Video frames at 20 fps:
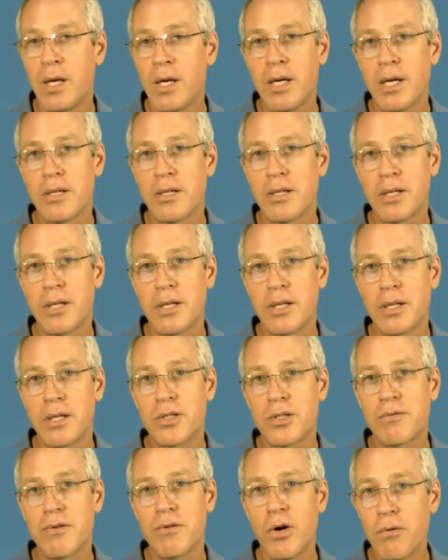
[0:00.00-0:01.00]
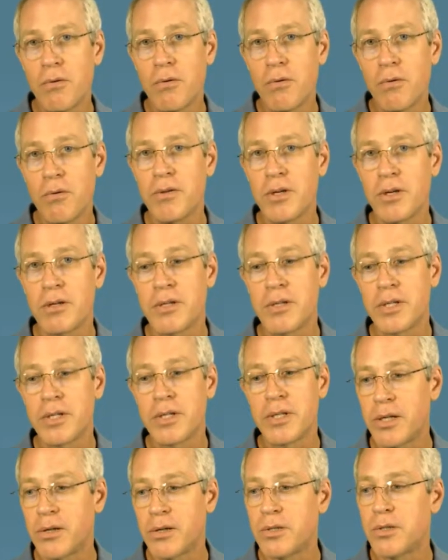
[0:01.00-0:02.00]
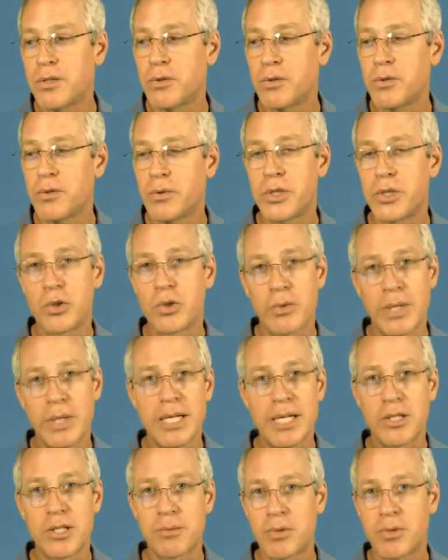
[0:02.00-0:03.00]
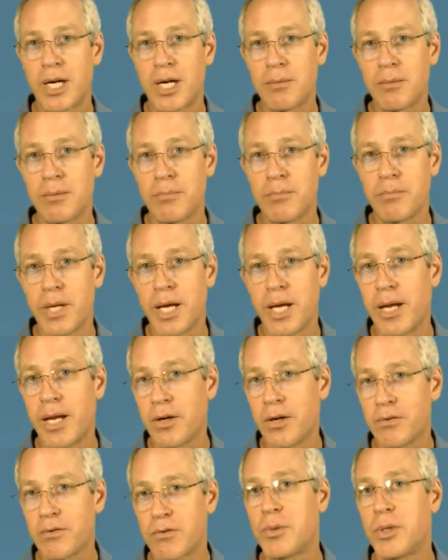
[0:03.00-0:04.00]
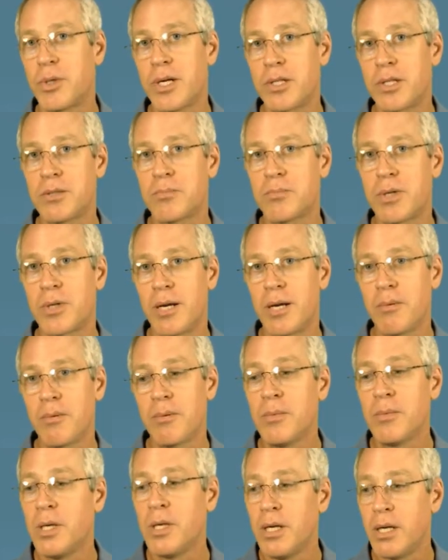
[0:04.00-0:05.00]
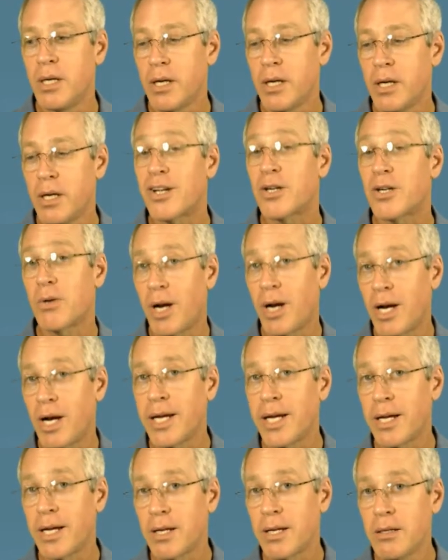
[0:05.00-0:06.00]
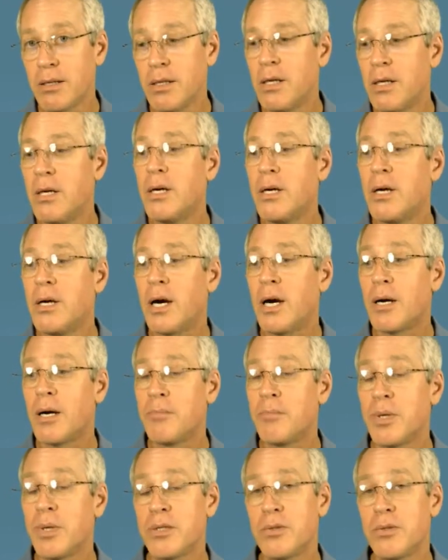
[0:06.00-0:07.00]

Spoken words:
is a condition of overflow of the tears due to a drainage problem, not an overproduction problem, not crying, but